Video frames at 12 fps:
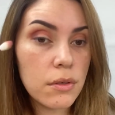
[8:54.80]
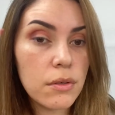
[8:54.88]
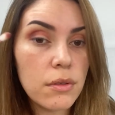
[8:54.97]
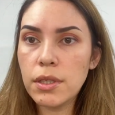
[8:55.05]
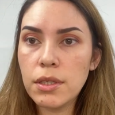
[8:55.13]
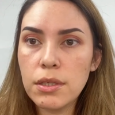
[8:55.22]

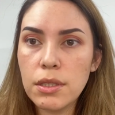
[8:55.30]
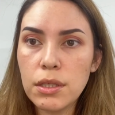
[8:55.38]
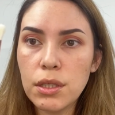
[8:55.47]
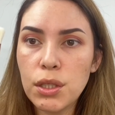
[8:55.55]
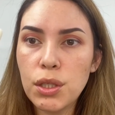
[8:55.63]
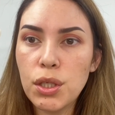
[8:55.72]
I'm gonna take
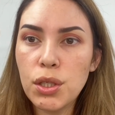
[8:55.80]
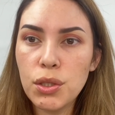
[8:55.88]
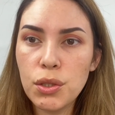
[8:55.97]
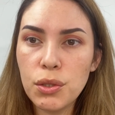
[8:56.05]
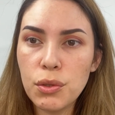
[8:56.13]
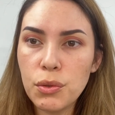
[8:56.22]
the
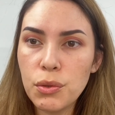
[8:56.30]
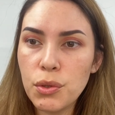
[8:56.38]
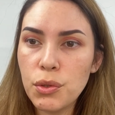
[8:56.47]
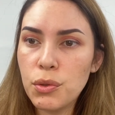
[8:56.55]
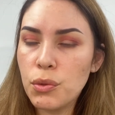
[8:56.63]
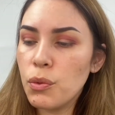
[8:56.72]

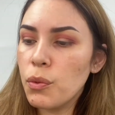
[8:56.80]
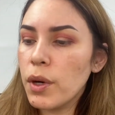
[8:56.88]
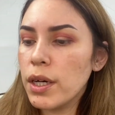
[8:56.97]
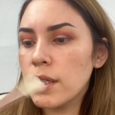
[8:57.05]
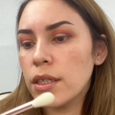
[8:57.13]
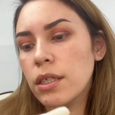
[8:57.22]

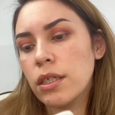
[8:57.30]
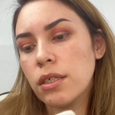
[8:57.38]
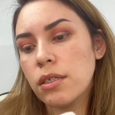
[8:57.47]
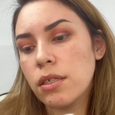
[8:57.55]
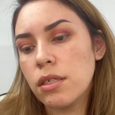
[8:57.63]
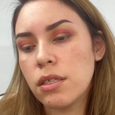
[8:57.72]
221
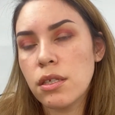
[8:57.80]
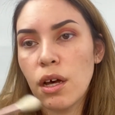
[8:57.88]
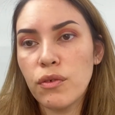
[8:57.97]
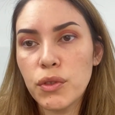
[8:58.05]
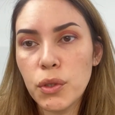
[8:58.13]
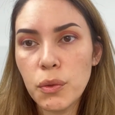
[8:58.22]

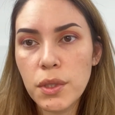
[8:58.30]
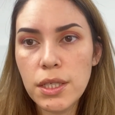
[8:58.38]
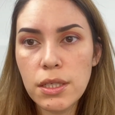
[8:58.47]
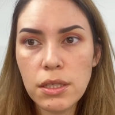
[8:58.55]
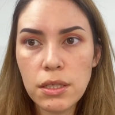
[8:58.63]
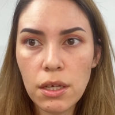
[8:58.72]
soft
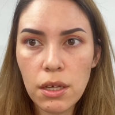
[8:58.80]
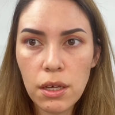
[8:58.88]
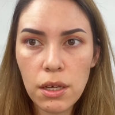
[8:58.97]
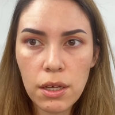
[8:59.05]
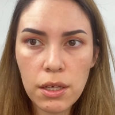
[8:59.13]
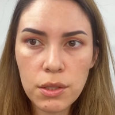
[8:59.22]
crease.
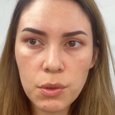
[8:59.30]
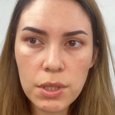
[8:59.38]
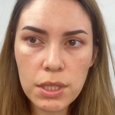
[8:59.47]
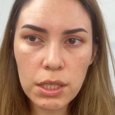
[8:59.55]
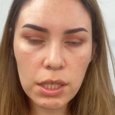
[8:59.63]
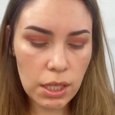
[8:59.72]
This
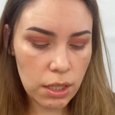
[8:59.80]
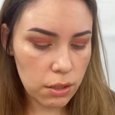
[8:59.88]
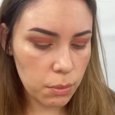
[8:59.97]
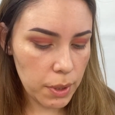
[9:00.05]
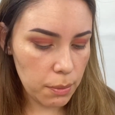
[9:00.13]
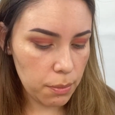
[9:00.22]
one's a little
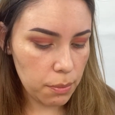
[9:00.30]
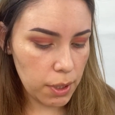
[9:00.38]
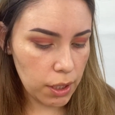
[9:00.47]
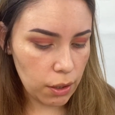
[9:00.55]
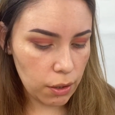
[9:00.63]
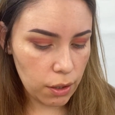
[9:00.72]
bit
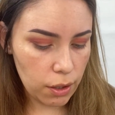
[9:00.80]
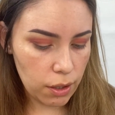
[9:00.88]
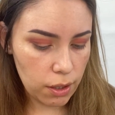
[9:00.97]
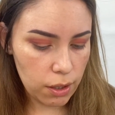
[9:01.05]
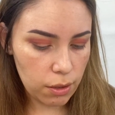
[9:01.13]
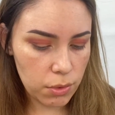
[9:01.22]
bigger,
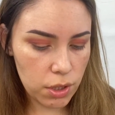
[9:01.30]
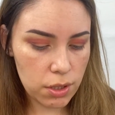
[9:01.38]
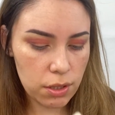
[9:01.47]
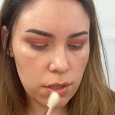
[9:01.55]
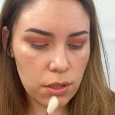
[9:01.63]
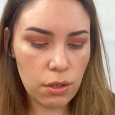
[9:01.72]
and I'm
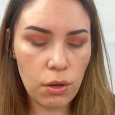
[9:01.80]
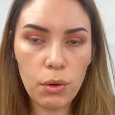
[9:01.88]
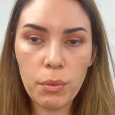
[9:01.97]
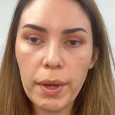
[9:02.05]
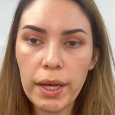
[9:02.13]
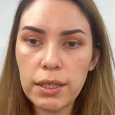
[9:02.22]
just gonna go
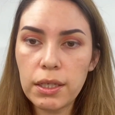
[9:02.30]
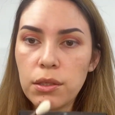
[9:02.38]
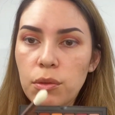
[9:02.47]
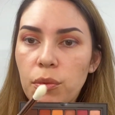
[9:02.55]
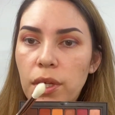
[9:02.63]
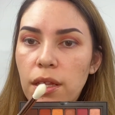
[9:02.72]
back
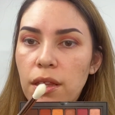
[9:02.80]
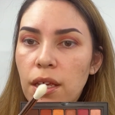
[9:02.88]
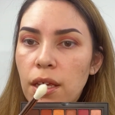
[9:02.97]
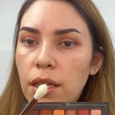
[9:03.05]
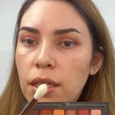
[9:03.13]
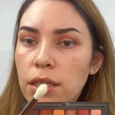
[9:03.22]
in with
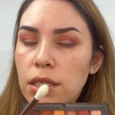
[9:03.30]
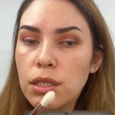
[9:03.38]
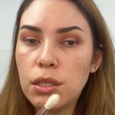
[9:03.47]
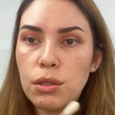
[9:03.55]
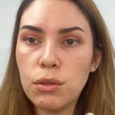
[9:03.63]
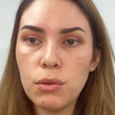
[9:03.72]
this
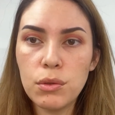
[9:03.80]
nude